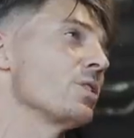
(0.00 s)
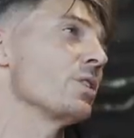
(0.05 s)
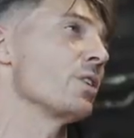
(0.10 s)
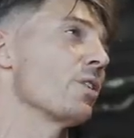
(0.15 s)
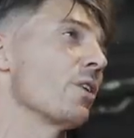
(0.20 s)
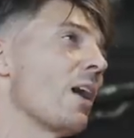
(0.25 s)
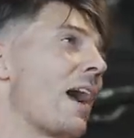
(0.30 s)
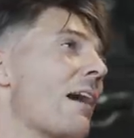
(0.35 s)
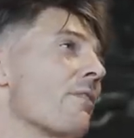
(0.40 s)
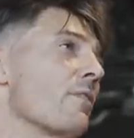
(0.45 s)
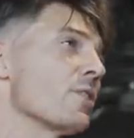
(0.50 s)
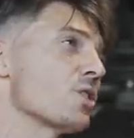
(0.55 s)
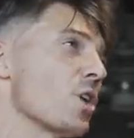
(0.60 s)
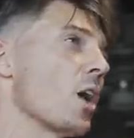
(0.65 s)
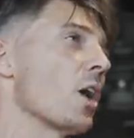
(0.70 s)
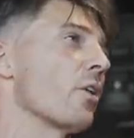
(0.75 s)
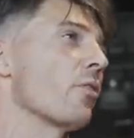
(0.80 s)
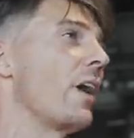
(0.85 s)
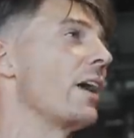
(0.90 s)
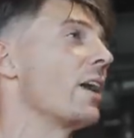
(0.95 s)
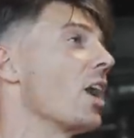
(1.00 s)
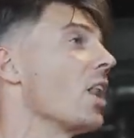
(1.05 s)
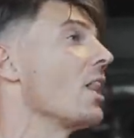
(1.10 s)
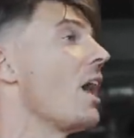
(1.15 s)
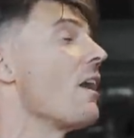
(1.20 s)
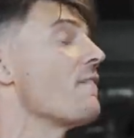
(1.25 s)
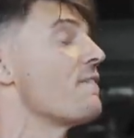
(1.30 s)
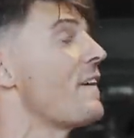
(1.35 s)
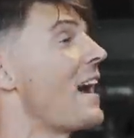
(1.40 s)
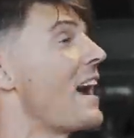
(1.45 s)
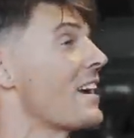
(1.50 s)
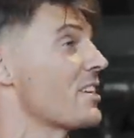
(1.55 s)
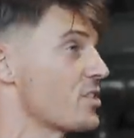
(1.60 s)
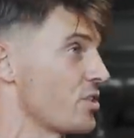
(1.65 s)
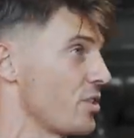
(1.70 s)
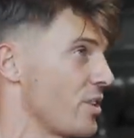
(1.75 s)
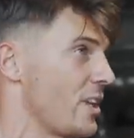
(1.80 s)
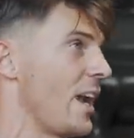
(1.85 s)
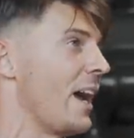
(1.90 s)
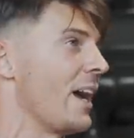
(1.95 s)
to your average heart rate a lot yeah.
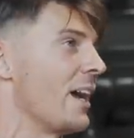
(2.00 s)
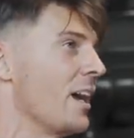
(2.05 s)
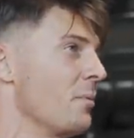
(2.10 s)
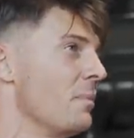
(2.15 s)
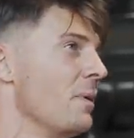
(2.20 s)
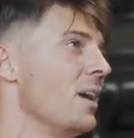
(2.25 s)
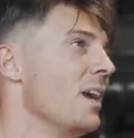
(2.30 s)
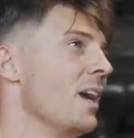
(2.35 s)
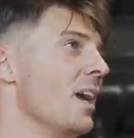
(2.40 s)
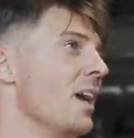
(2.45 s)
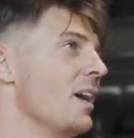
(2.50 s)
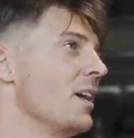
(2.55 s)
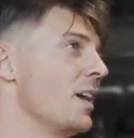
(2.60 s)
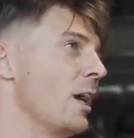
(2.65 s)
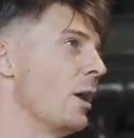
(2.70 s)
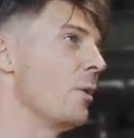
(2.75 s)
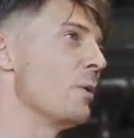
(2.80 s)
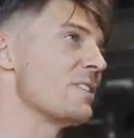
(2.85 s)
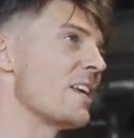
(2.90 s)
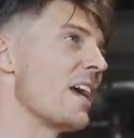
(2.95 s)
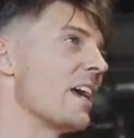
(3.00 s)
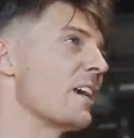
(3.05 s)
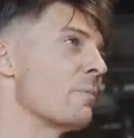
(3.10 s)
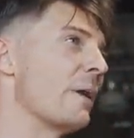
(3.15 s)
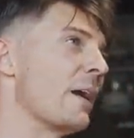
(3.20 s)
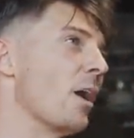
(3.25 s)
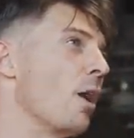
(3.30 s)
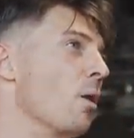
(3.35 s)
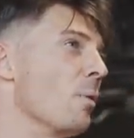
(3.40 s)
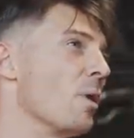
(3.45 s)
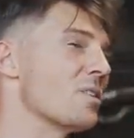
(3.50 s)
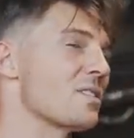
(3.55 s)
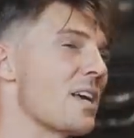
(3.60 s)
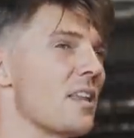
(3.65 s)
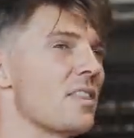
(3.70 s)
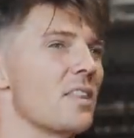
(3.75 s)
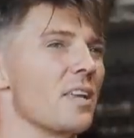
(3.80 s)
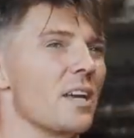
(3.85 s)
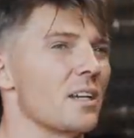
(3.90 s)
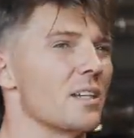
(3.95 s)
faster than yeah. I am. Yeah. It would take me almost,
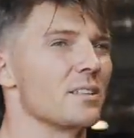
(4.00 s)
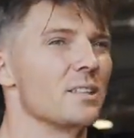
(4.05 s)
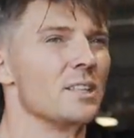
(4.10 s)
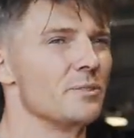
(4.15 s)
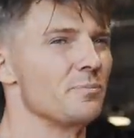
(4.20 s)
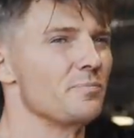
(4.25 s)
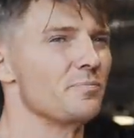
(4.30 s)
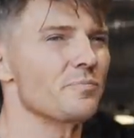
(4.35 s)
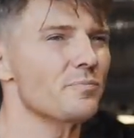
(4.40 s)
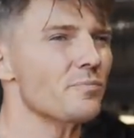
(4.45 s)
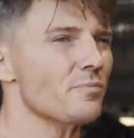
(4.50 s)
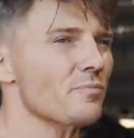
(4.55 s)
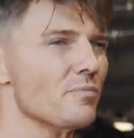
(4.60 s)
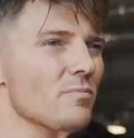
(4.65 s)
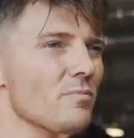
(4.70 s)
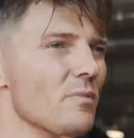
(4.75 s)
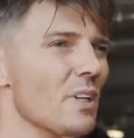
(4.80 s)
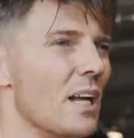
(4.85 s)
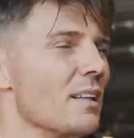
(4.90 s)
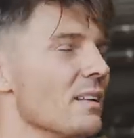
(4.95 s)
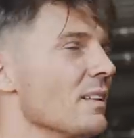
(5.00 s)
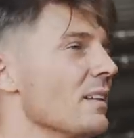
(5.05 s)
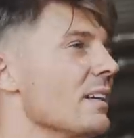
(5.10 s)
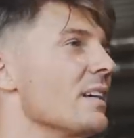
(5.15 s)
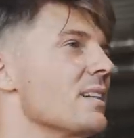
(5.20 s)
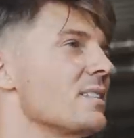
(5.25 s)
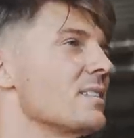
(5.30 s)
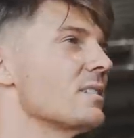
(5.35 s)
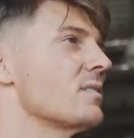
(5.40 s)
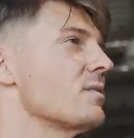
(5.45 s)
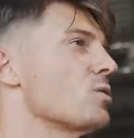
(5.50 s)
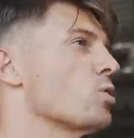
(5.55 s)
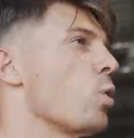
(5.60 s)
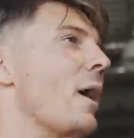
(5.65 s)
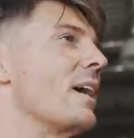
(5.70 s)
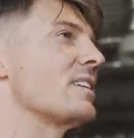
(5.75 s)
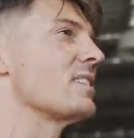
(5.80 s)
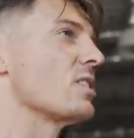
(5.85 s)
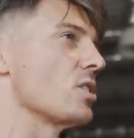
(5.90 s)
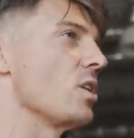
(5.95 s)
I think, at least
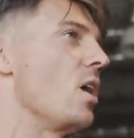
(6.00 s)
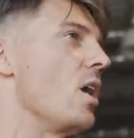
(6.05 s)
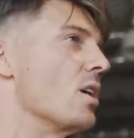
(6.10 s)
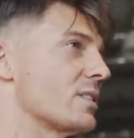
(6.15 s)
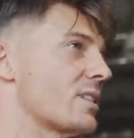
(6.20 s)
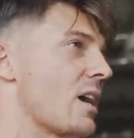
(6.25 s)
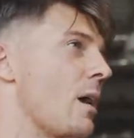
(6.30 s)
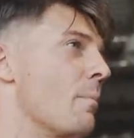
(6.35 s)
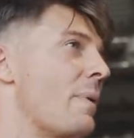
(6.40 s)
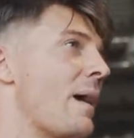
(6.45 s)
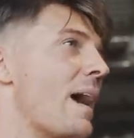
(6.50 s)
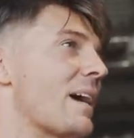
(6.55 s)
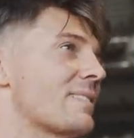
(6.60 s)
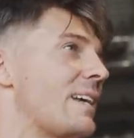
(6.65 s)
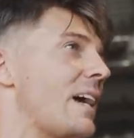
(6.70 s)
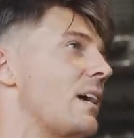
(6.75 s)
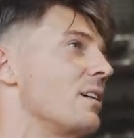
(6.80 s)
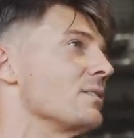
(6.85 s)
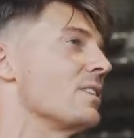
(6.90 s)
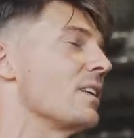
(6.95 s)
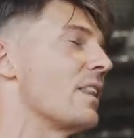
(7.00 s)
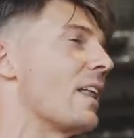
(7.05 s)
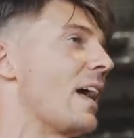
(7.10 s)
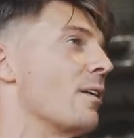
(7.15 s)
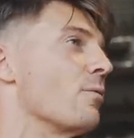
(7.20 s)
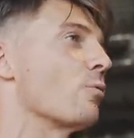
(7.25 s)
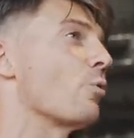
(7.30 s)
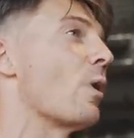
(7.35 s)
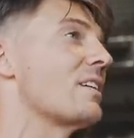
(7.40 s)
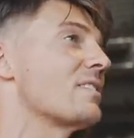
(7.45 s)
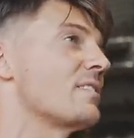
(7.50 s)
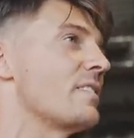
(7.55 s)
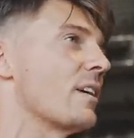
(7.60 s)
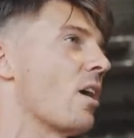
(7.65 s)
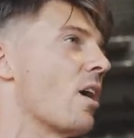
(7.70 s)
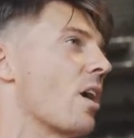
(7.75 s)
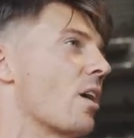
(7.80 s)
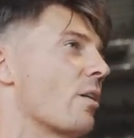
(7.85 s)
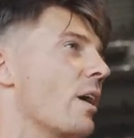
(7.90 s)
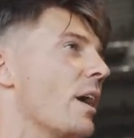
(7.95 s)
twice as long to come back down to that resting
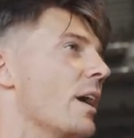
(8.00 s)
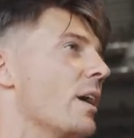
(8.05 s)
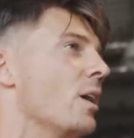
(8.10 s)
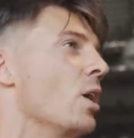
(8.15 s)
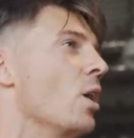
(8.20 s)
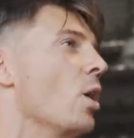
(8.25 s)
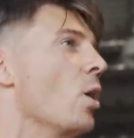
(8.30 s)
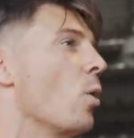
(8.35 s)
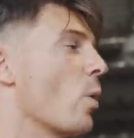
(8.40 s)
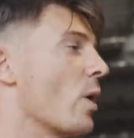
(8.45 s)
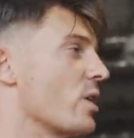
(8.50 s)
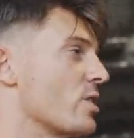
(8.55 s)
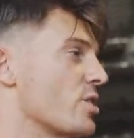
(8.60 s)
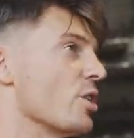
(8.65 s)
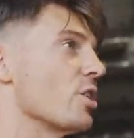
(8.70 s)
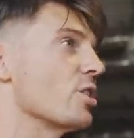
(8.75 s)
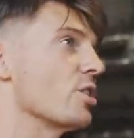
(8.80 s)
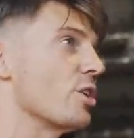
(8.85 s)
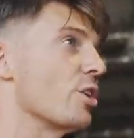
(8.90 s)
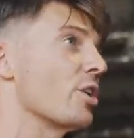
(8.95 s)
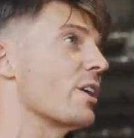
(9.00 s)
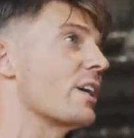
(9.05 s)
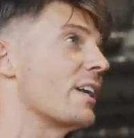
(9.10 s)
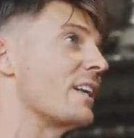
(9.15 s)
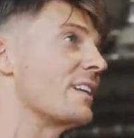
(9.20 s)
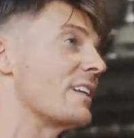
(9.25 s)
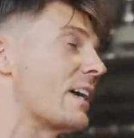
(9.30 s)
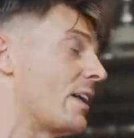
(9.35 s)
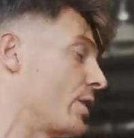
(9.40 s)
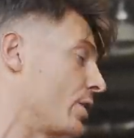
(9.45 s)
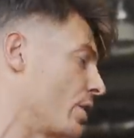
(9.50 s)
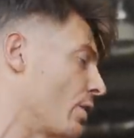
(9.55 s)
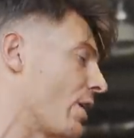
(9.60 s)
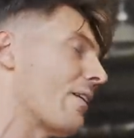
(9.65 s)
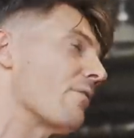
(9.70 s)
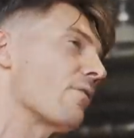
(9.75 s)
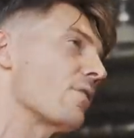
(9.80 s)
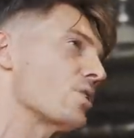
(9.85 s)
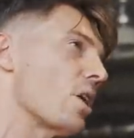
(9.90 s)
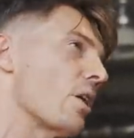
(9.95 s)
heart rate. Yeah. Whereas you're, you're getting down there, your
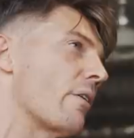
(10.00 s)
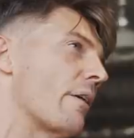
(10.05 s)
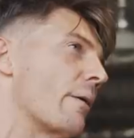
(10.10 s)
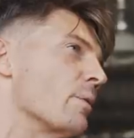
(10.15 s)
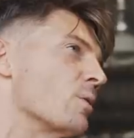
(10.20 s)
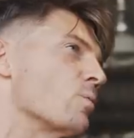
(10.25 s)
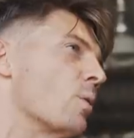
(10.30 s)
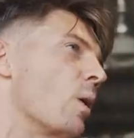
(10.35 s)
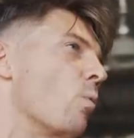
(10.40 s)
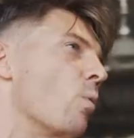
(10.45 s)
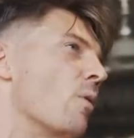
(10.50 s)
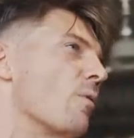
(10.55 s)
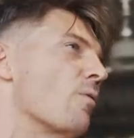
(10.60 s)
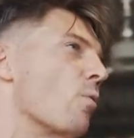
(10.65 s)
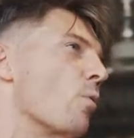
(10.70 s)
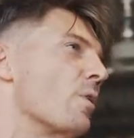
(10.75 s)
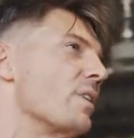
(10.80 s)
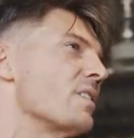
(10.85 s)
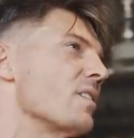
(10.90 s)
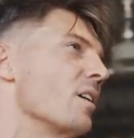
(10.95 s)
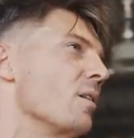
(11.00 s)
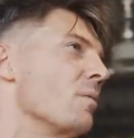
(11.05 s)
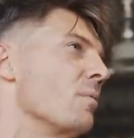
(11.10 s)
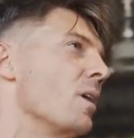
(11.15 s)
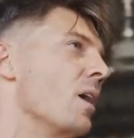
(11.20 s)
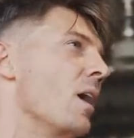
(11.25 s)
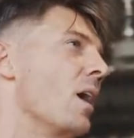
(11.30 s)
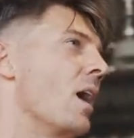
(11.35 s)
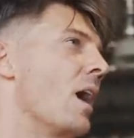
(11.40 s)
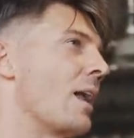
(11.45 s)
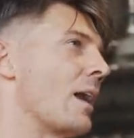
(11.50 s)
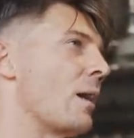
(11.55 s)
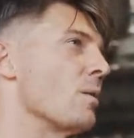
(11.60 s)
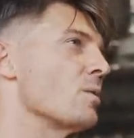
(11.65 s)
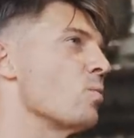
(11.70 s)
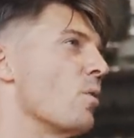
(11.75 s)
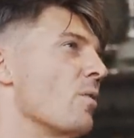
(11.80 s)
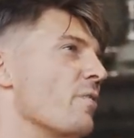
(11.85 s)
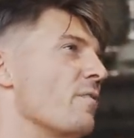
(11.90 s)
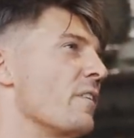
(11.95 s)
average heart rate was what, 140, 140 some? Yeah. And I
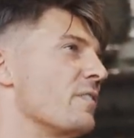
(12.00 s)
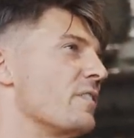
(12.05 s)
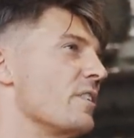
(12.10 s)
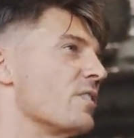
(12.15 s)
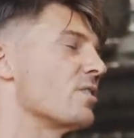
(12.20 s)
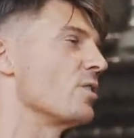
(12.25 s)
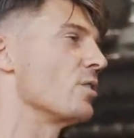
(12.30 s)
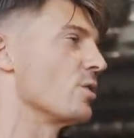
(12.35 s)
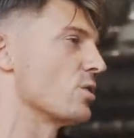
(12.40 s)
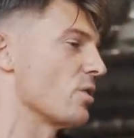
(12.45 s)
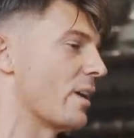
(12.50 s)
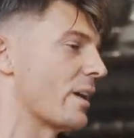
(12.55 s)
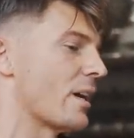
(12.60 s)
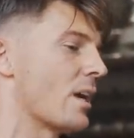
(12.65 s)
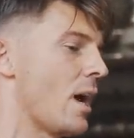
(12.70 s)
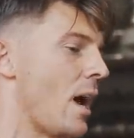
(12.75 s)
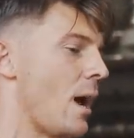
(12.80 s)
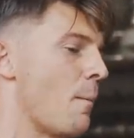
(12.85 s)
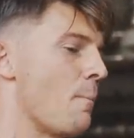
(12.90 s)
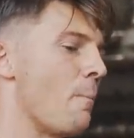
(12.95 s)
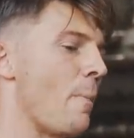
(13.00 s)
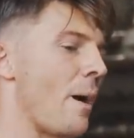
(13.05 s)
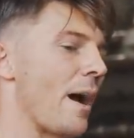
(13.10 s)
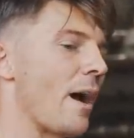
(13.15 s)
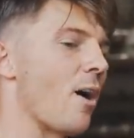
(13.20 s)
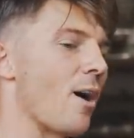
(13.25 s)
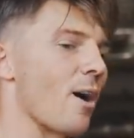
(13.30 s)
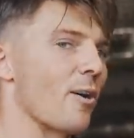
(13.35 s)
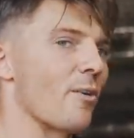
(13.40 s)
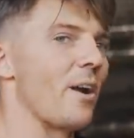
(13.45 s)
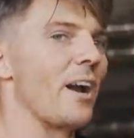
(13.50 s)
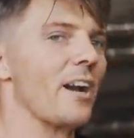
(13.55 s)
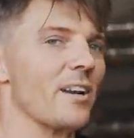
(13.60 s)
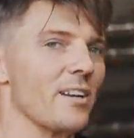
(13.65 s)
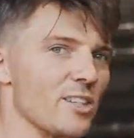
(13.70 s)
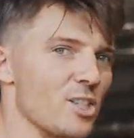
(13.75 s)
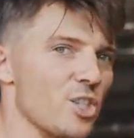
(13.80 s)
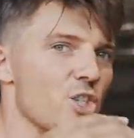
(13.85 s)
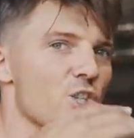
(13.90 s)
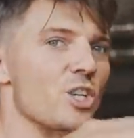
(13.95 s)
was 152. Yeah. So like my heart rate
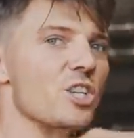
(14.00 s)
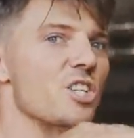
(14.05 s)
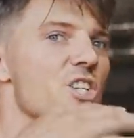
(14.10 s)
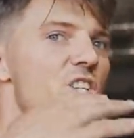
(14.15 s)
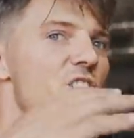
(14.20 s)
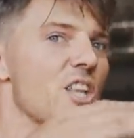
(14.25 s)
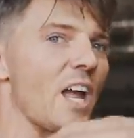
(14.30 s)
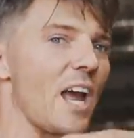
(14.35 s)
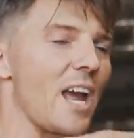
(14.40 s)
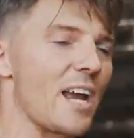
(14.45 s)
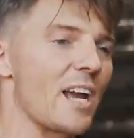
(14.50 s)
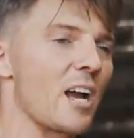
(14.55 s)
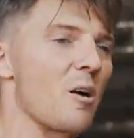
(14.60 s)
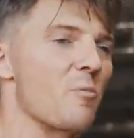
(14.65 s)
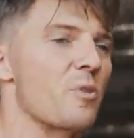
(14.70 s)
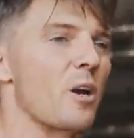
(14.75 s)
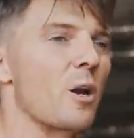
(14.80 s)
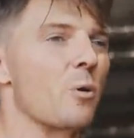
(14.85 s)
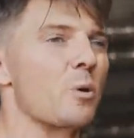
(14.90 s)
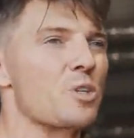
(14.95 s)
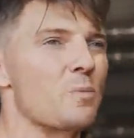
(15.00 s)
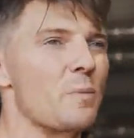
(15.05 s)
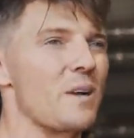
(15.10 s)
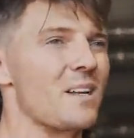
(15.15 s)
is just staying up there, which